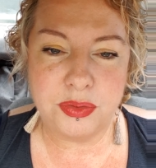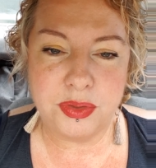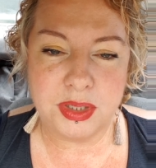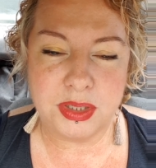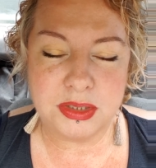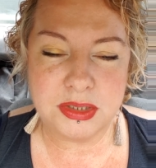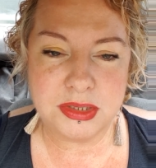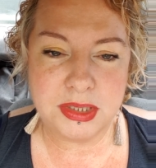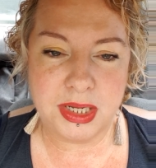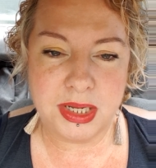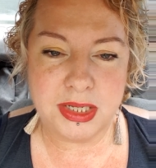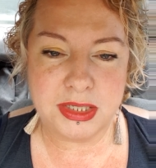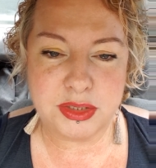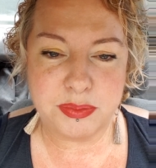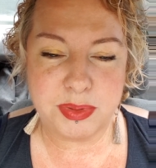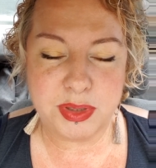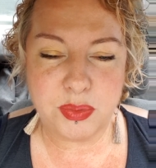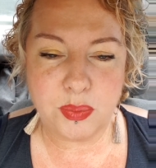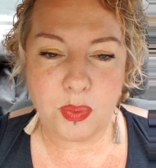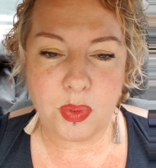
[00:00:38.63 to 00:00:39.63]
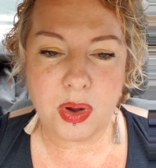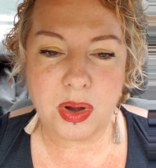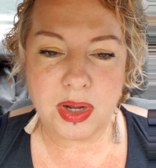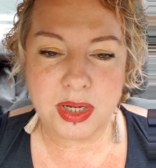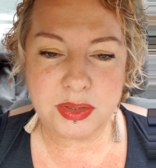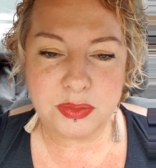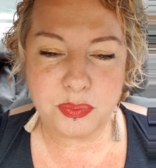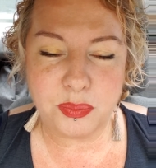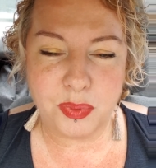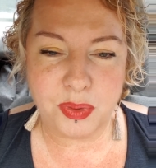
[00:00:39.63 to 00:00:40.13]
internet is a big
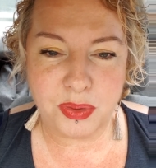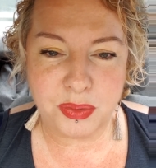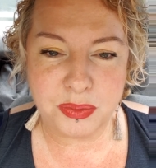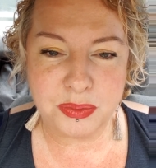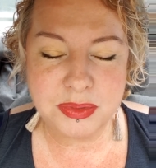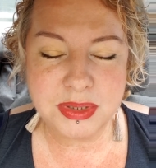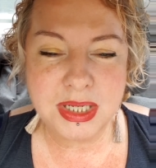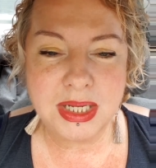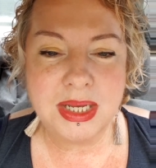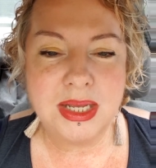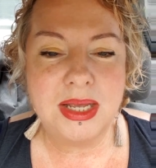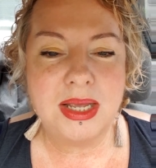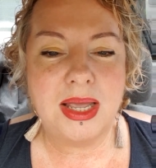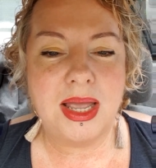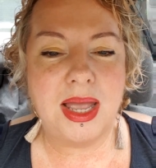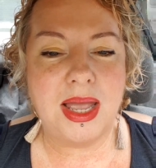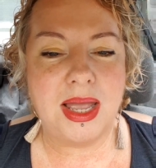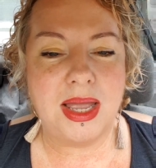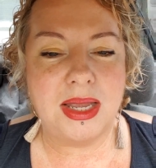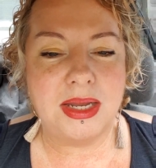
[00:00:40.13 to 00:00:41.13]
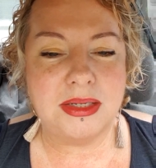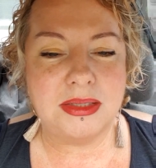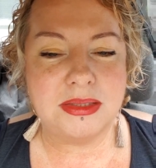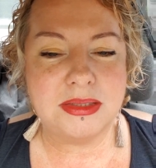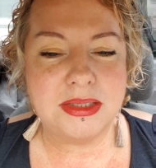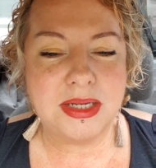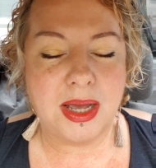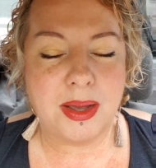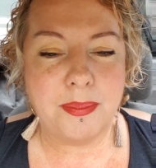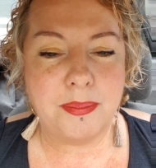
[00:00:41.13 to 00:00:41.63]
wide world,
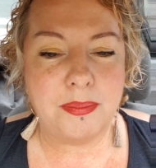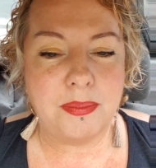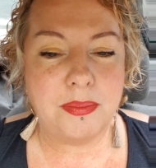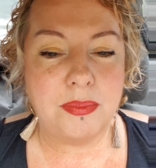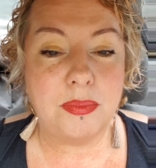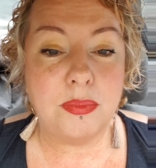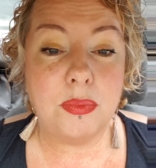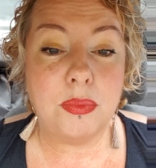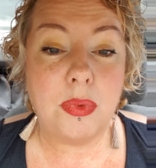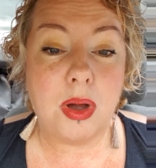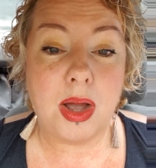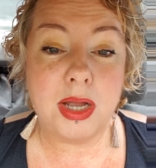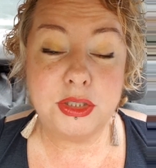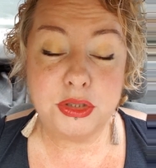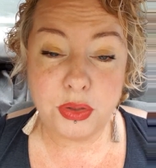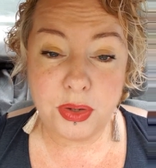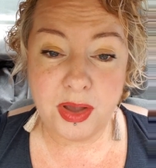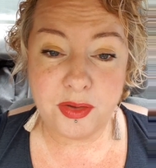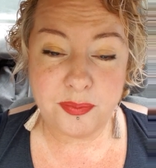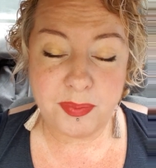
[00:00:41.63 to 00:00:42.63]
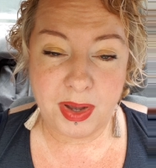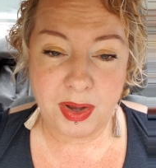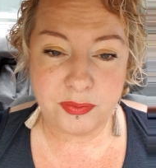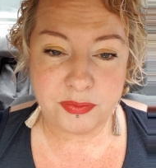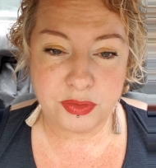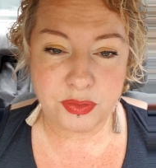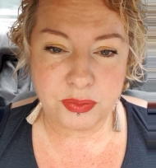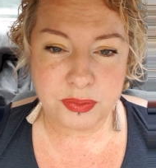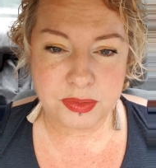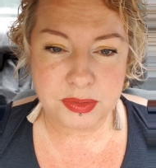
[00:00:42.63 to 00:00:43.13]
and I do have male
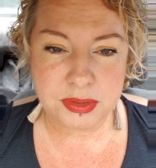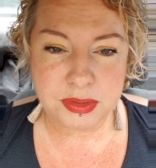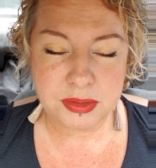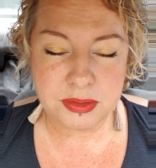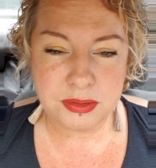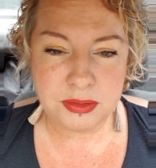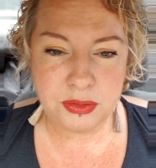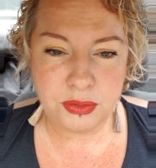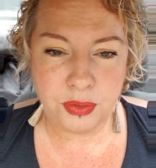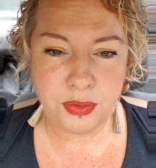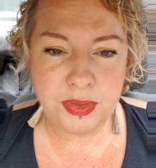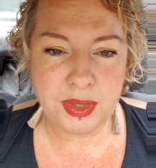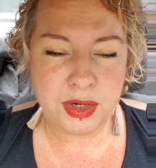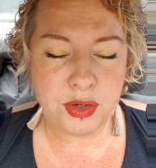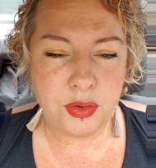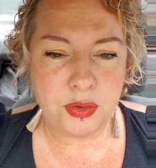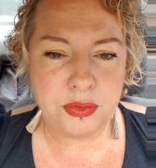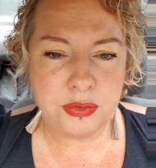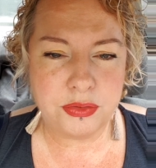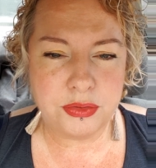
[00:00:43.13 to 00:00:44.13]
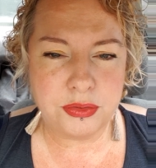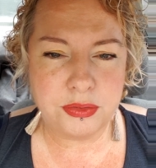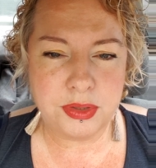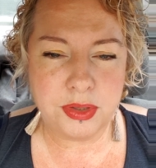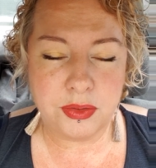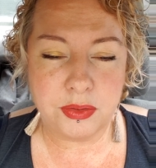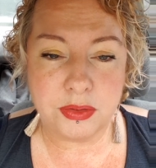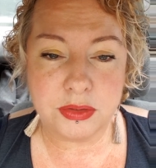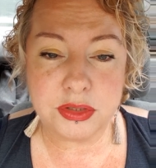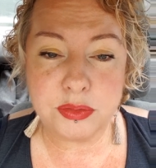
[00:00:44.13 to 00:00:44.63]
viewers.
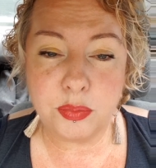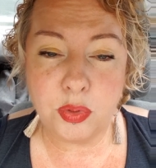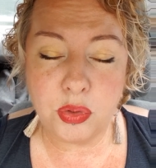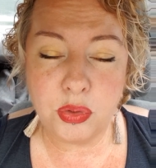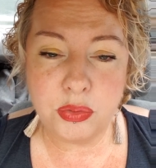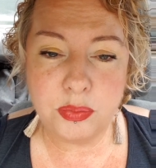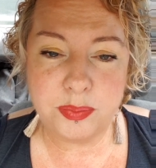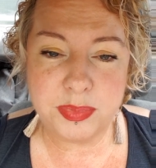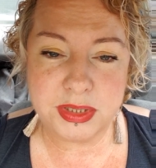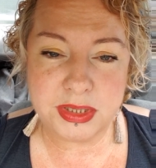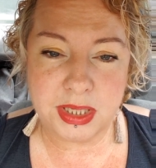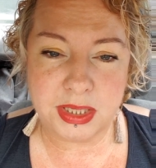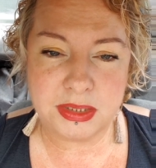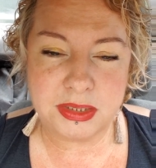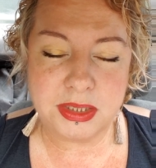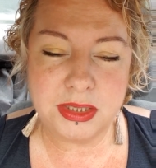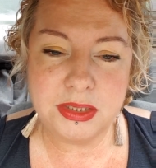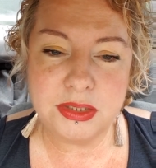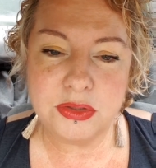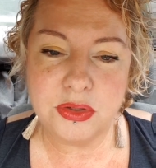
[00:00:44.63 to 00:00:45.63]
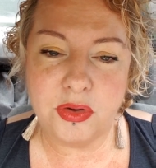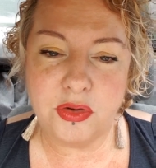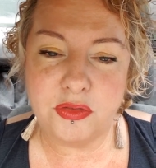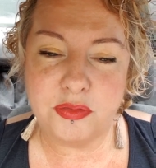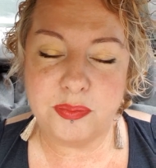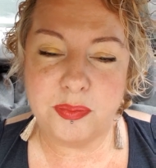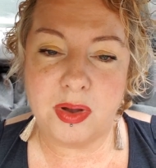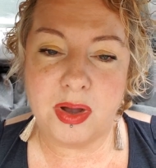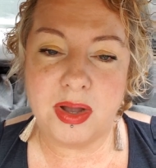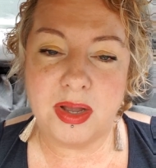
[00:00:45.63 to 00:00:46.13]
They're a small percentage
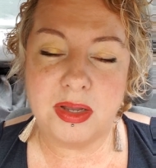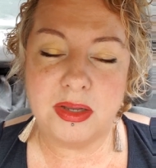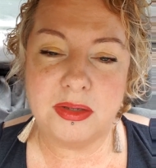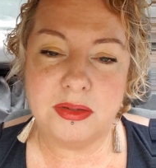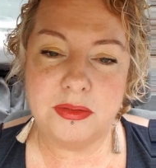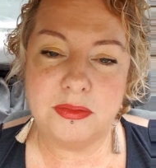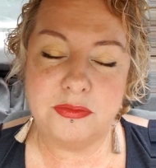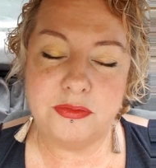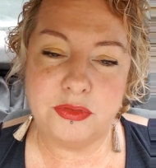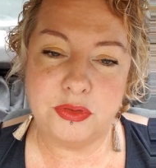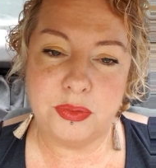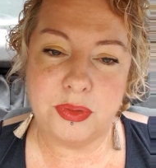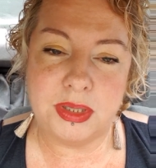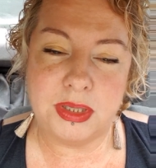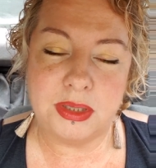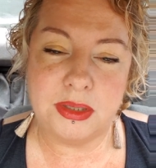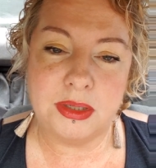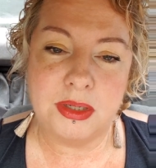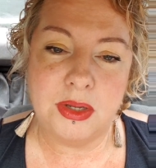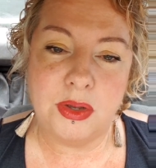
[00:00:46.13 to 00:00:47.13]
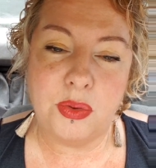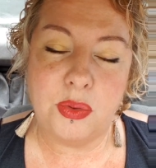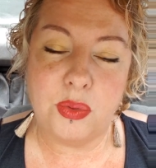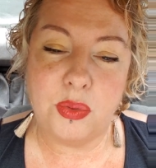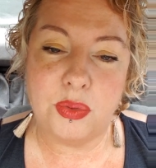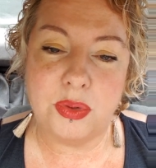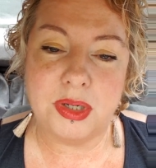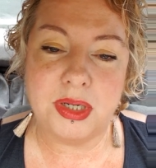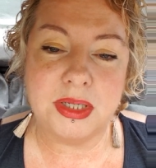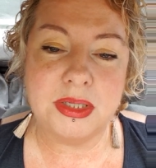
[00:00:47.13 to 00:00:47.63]
of my viewing
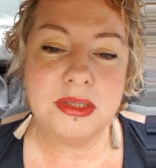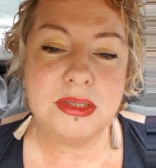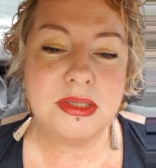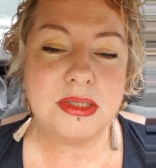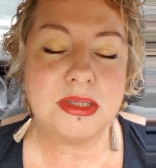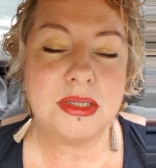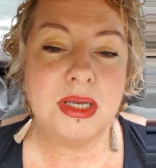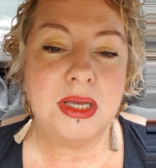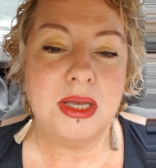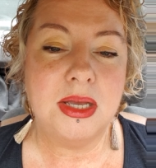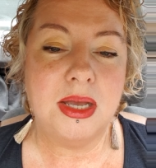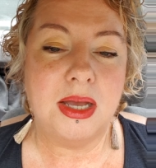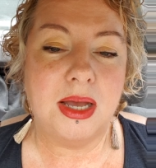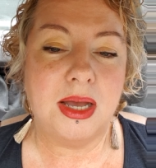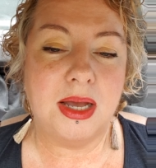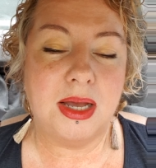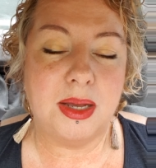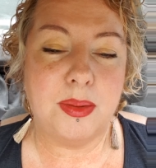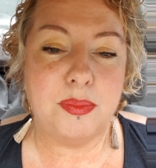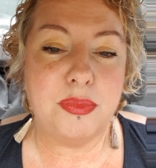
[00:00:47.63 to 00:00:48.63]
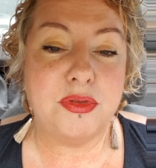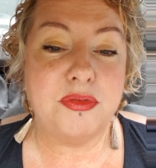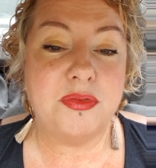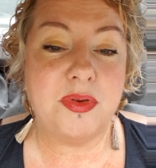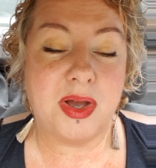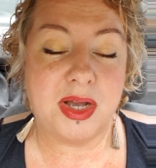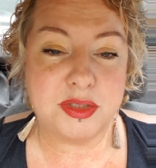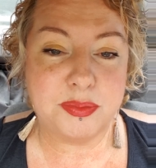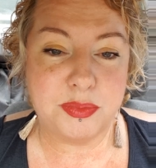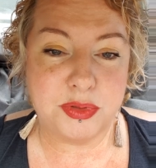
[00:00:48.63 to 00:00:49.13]
audience. The
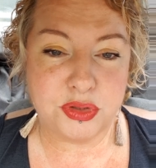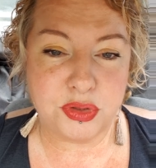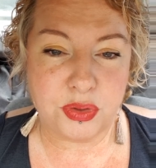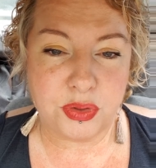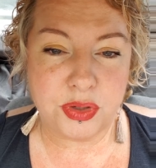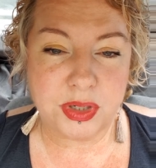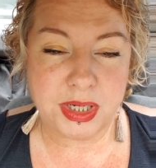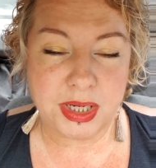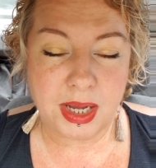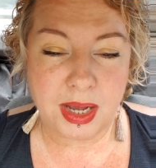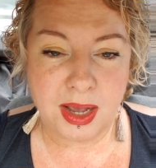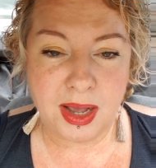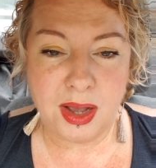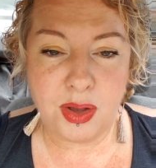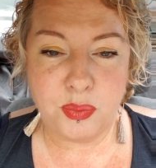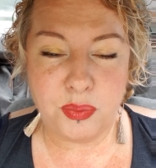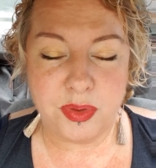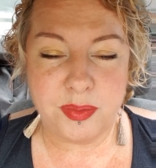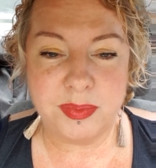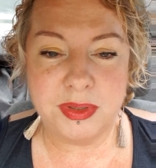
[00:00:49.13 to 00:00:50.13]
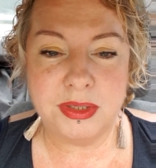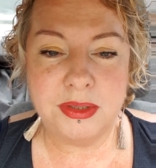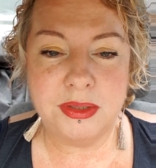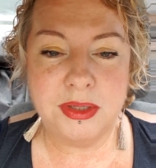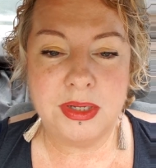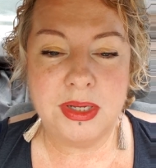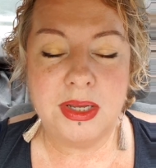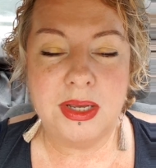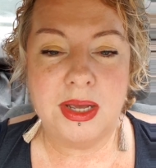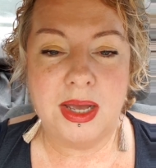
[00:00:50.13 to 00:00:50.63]
vast majority are women.
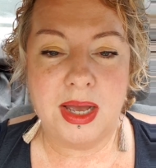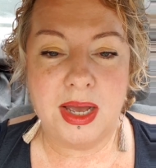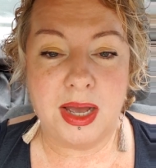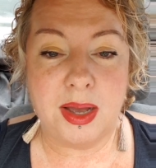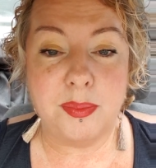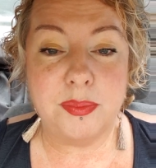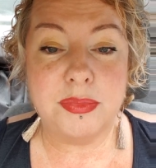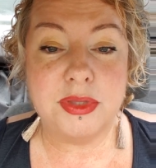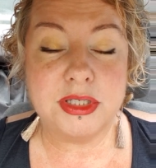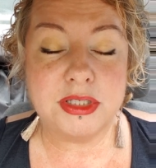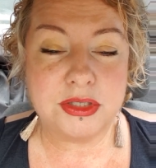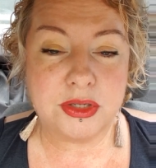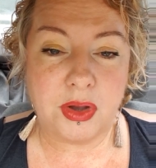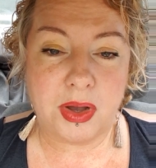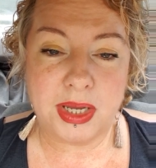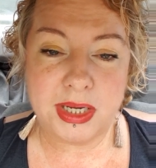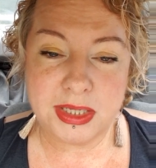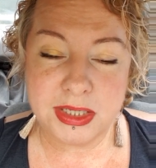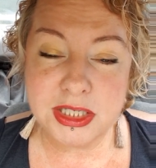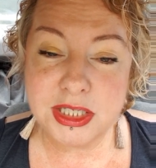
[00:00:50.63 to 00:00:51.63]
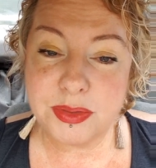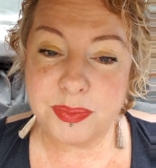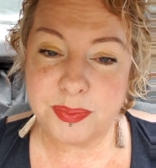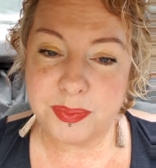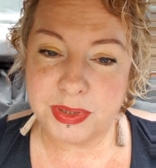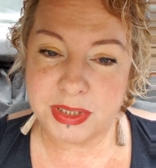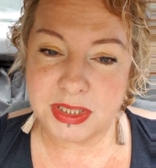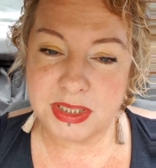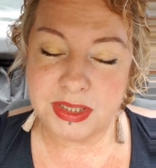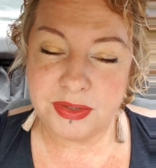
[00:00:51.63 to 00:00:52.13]
The site is
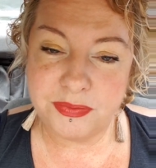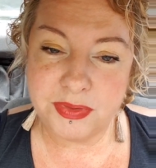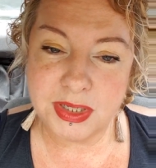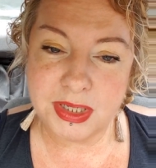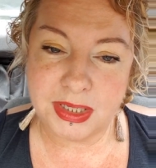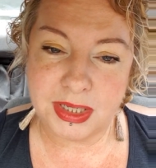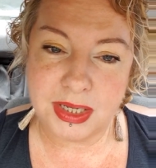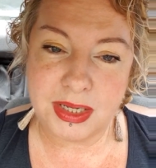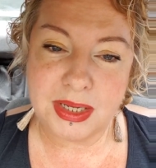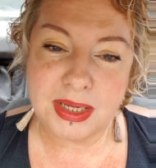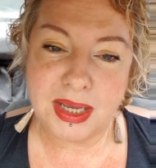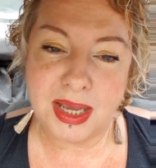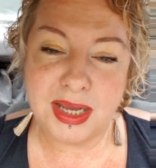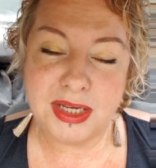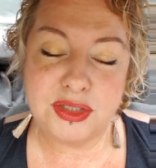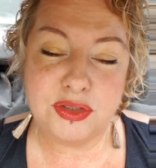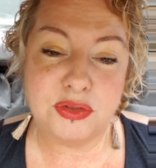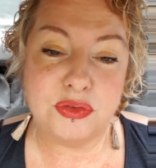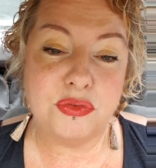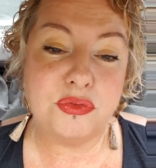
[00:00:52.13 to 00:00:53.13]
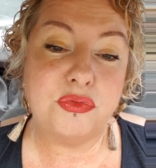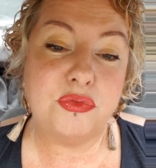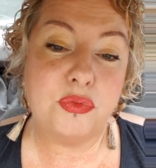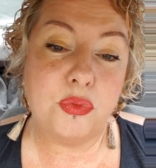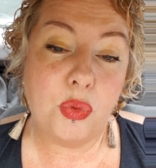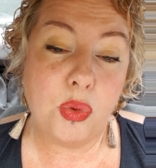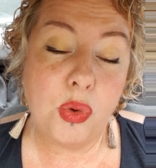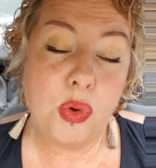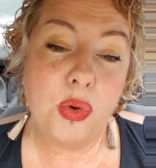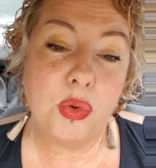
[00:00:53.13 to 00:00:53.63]
specifically catered
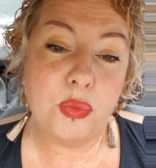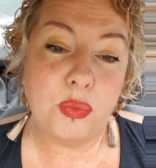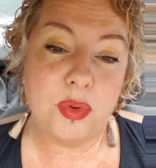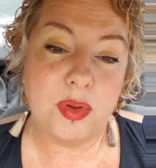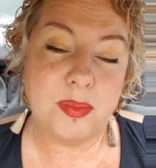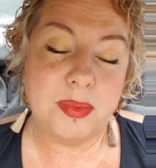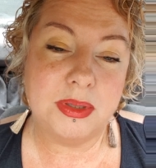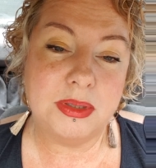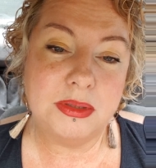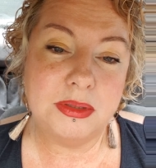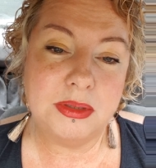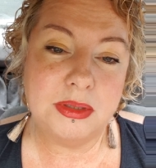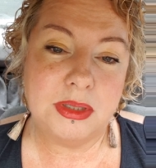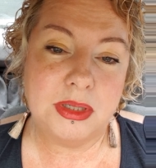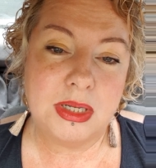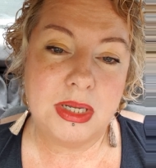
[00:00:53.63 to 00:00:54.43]
for women